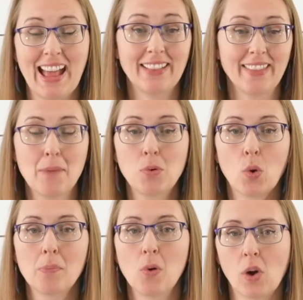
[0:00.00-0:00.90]
at
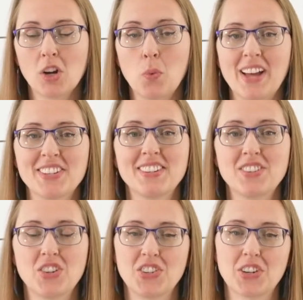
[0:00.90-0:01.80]
LabCorp or Quest
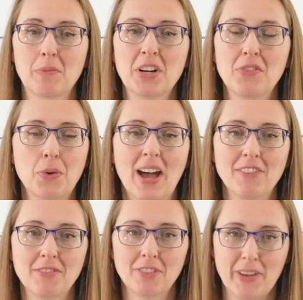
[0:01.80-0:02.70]
to determine if you have
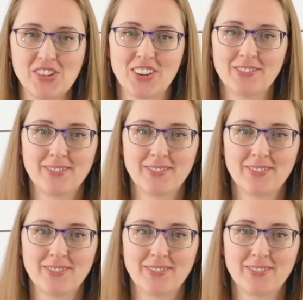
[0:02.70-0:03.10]
inflammation.